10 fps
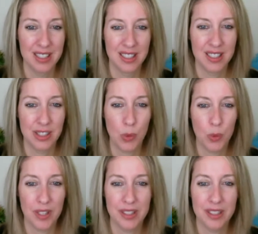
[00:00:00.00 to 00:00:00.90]

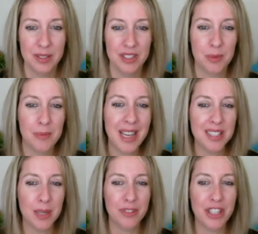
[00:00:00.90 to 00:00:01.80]
No. So my
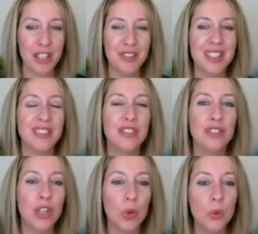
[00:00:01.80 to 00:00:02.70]
tip for you is
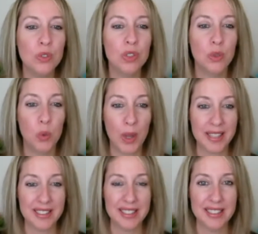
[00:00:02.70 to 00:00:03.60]
don't
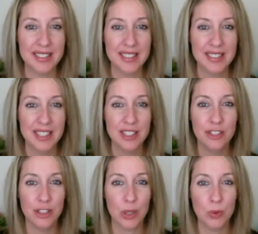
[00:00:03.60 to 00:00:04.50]
quit.
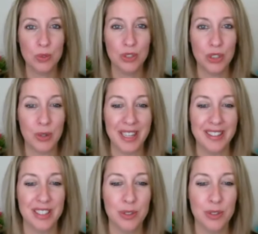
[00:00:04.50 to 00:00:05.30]
Don't do it. Don't